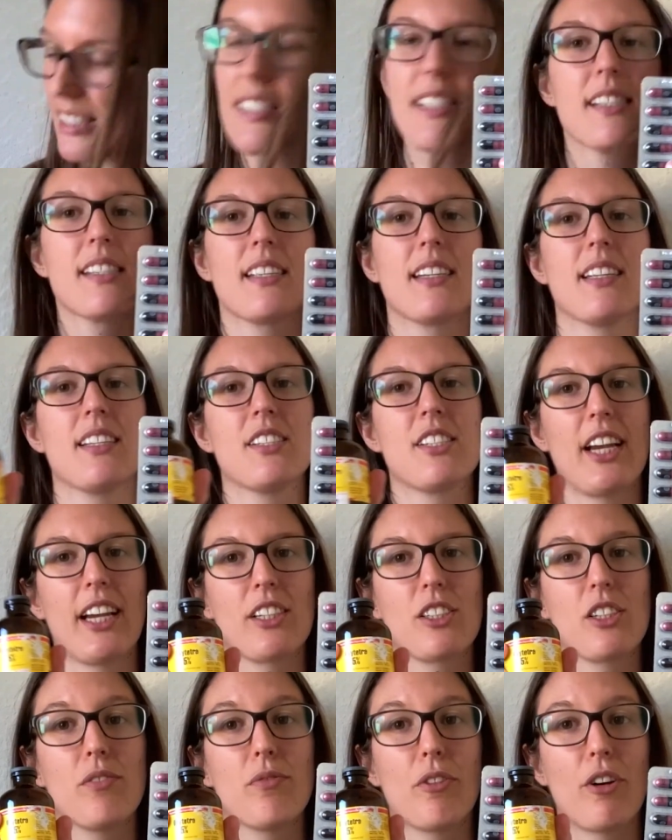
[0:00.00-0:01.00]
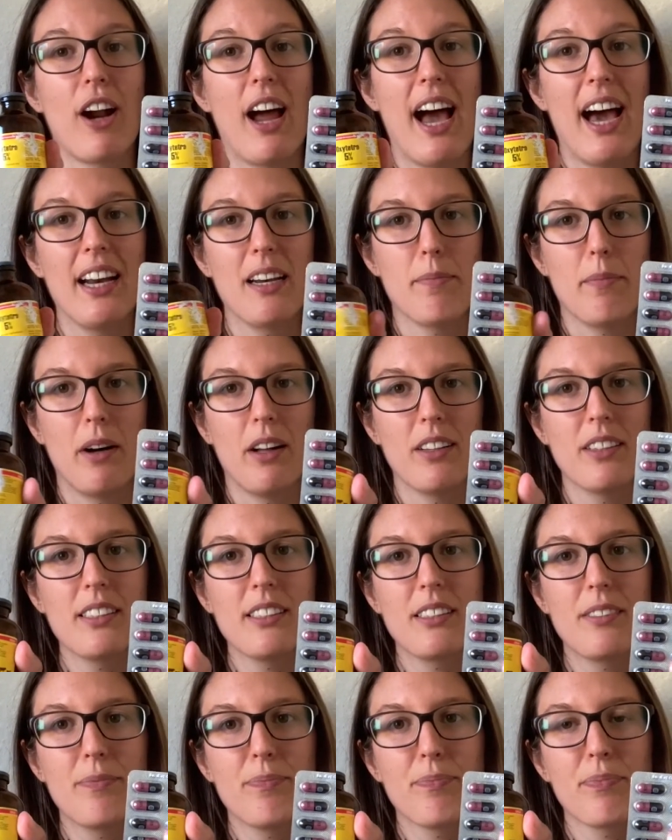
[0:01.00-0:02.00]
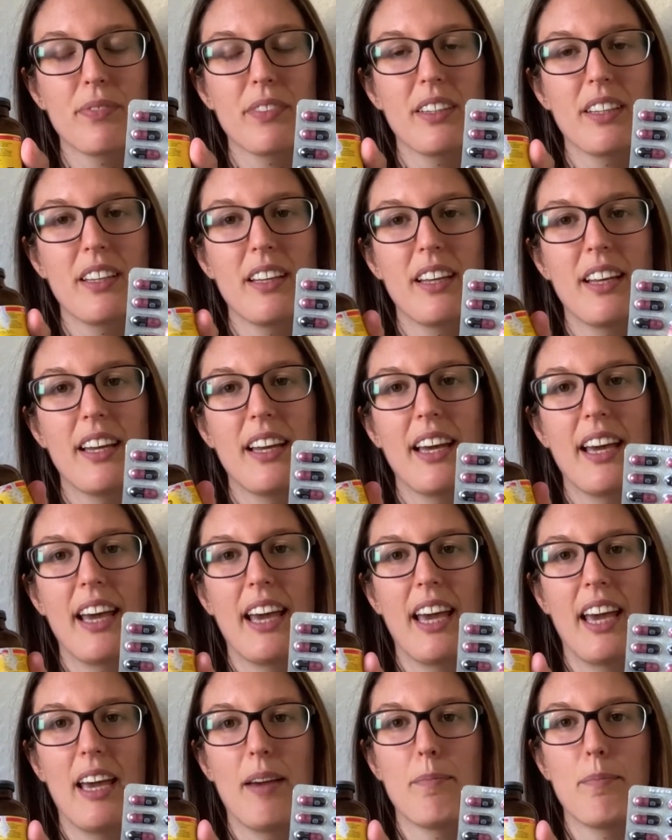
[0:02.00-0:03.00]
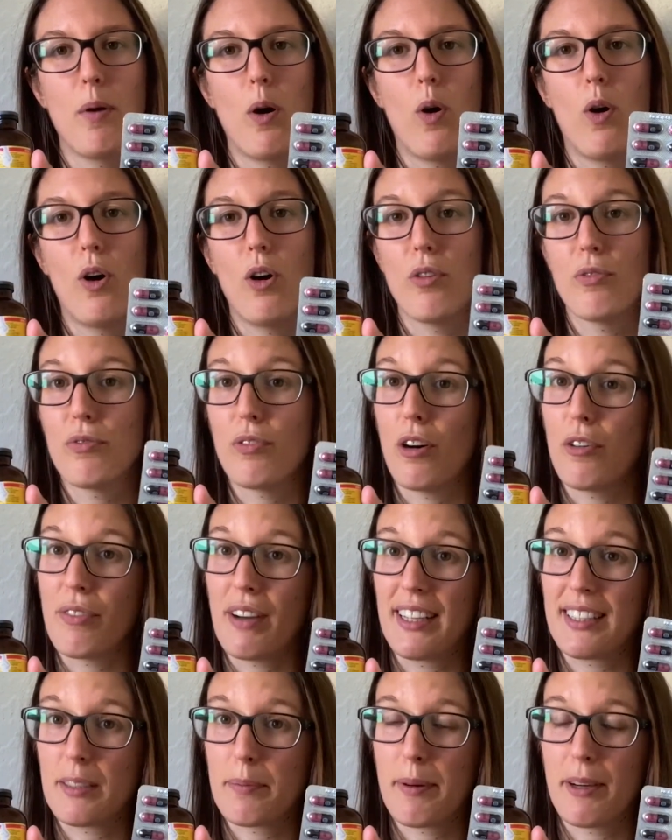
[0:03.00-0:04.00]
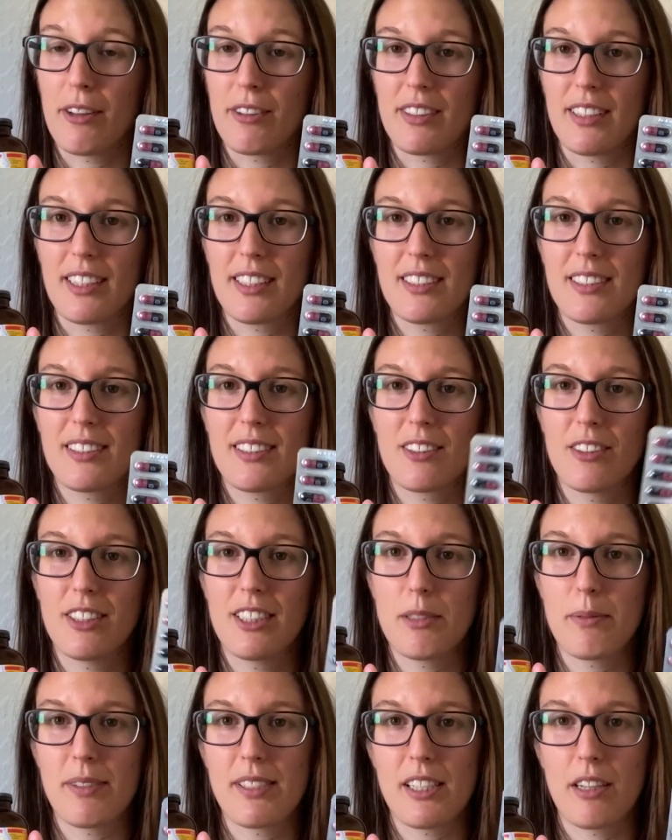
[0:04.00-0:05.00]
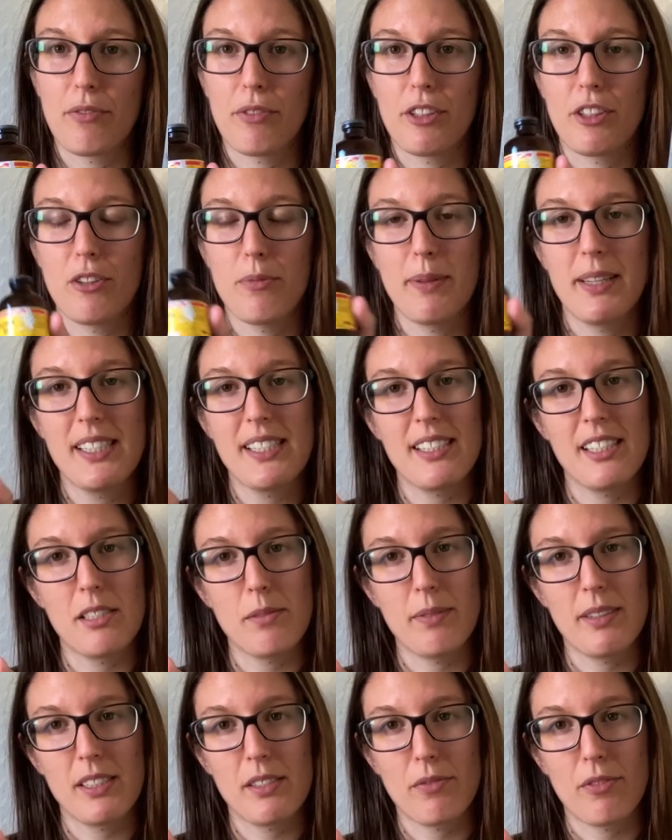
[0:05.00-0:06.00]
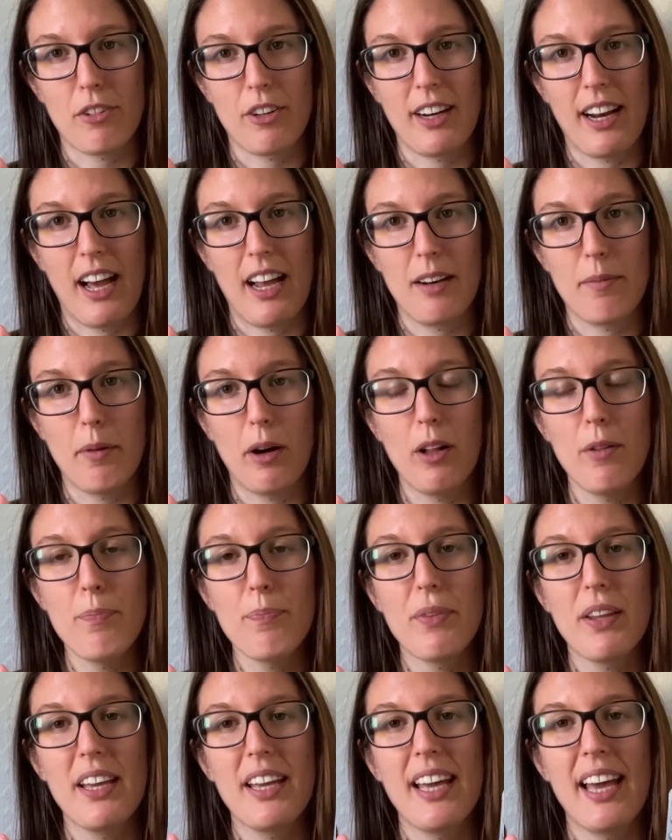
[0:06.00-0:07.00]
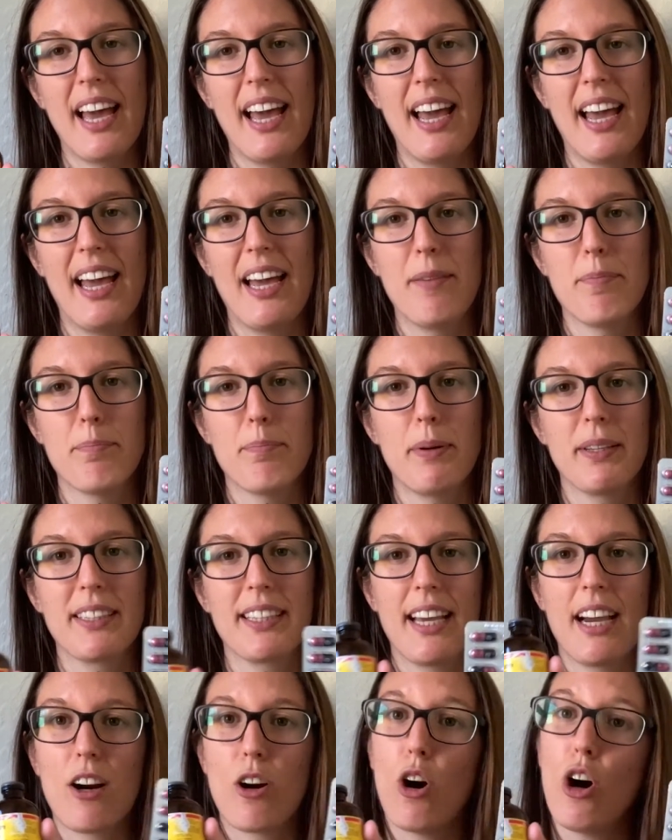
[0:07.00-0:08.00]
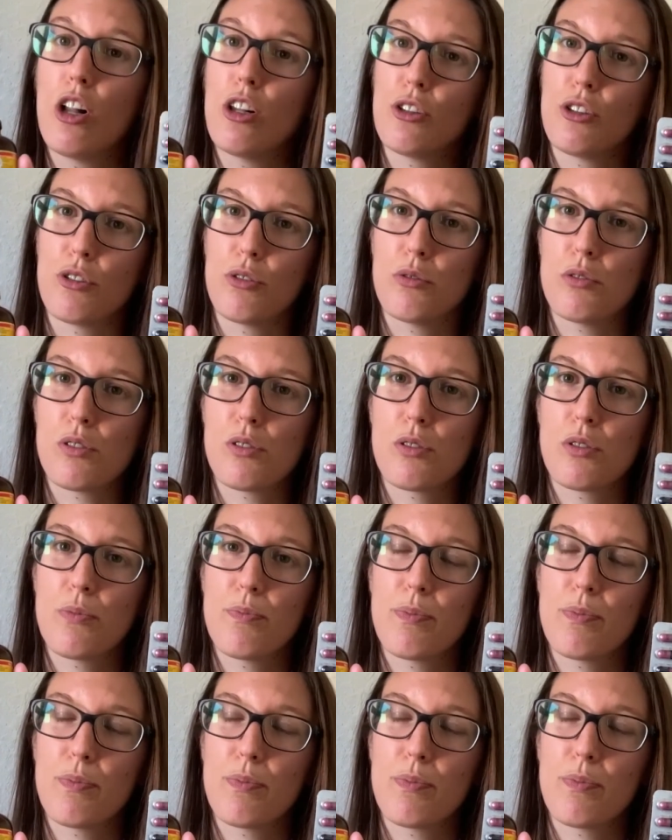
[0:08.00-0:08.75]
is an injection for animals of antibiotics. So these ones are for humans, this one's for an animal, but they are all used